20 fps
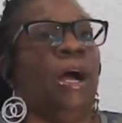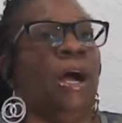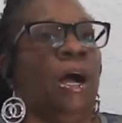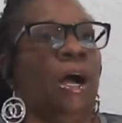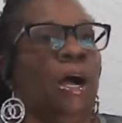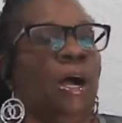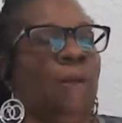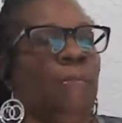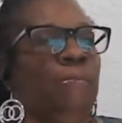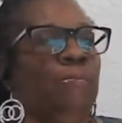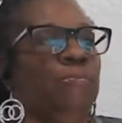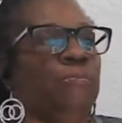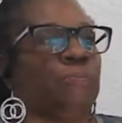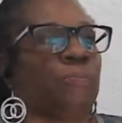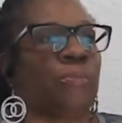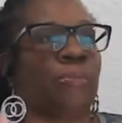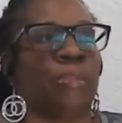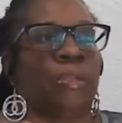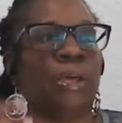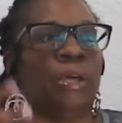Um,
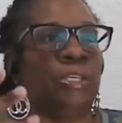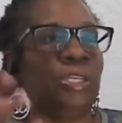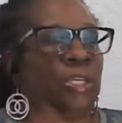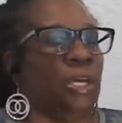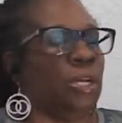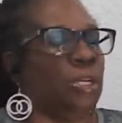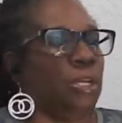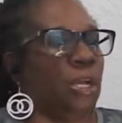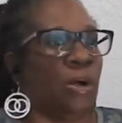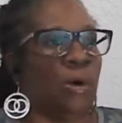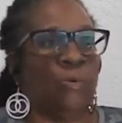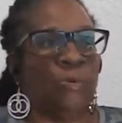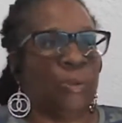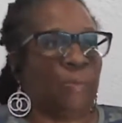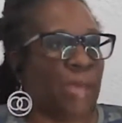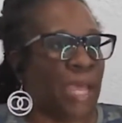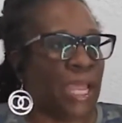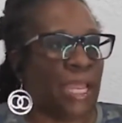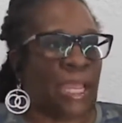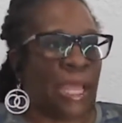an
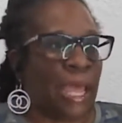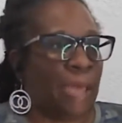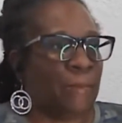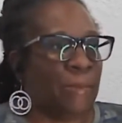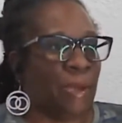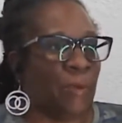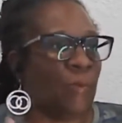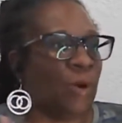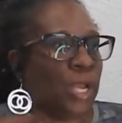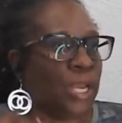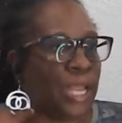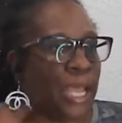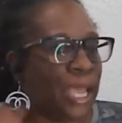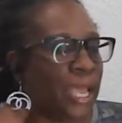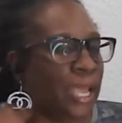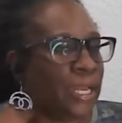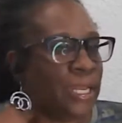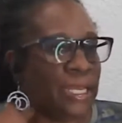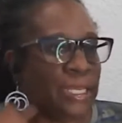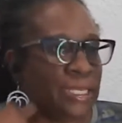older man came in one
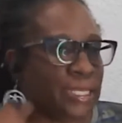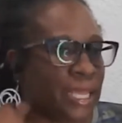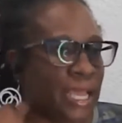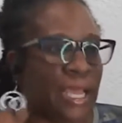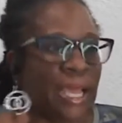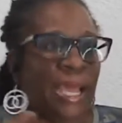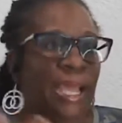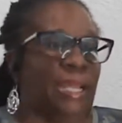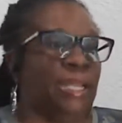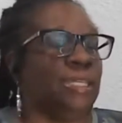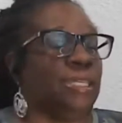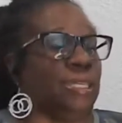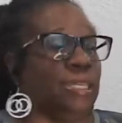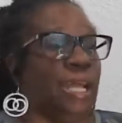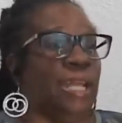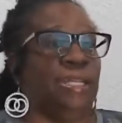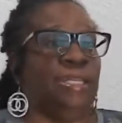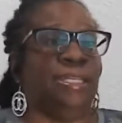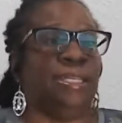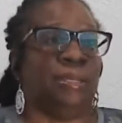day and he said, "Hey, listen,
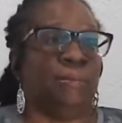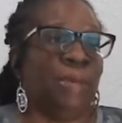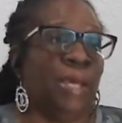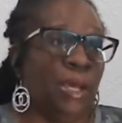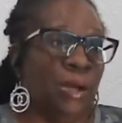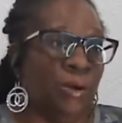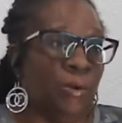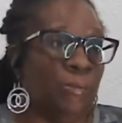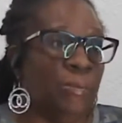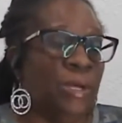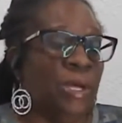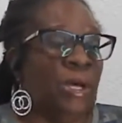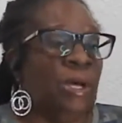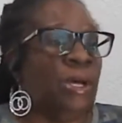I need some help